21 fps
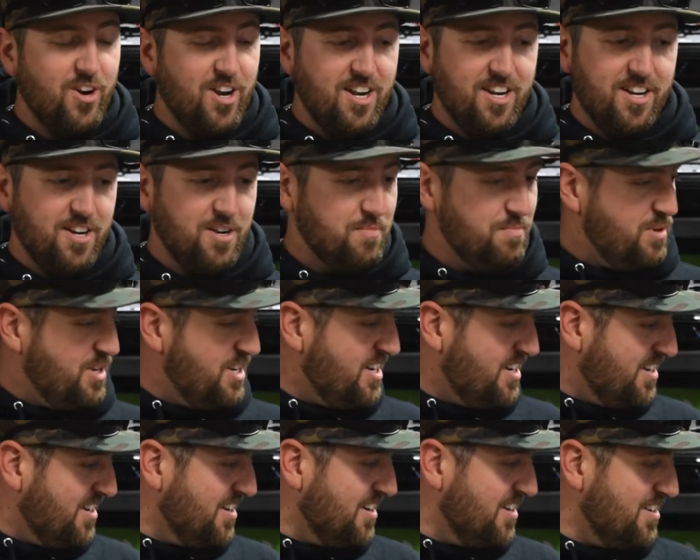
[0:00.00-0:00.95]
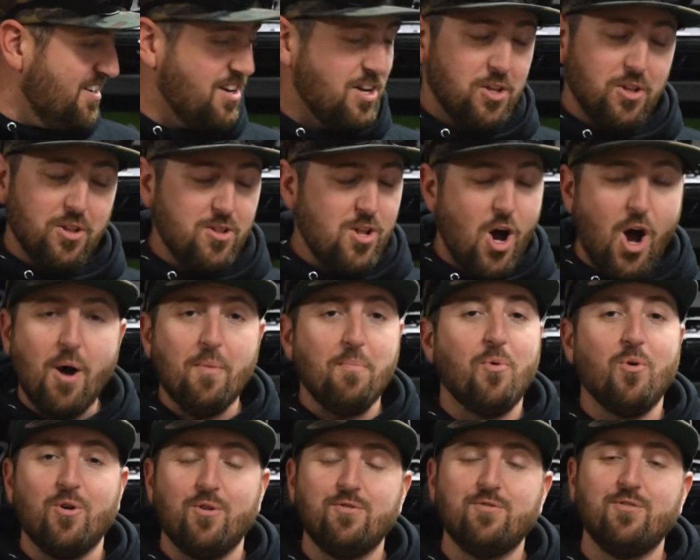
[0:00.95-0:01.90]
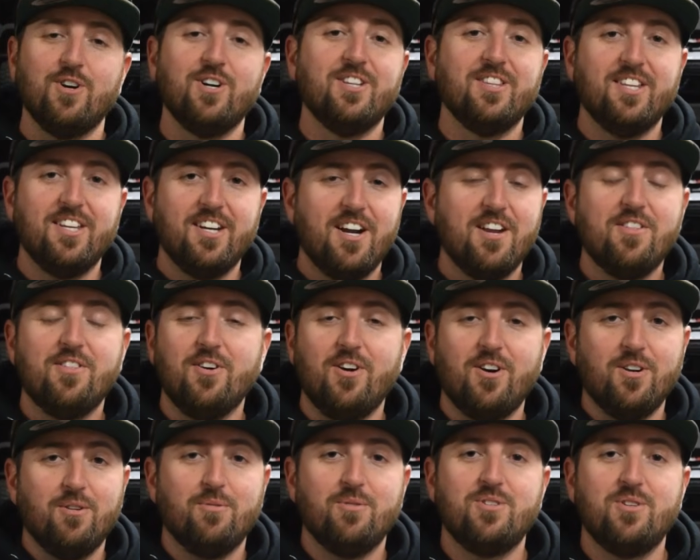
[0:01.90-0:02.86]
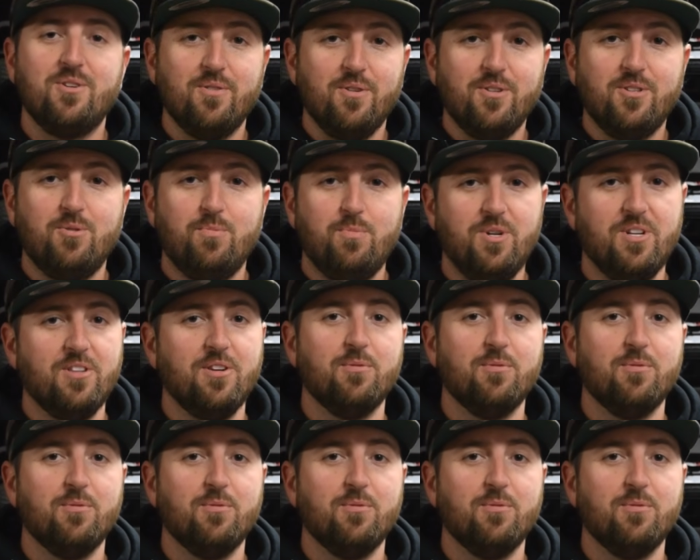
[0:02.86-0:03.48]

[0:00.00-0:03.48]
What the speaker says: ended up being a lot more fun than I thought it was going to be.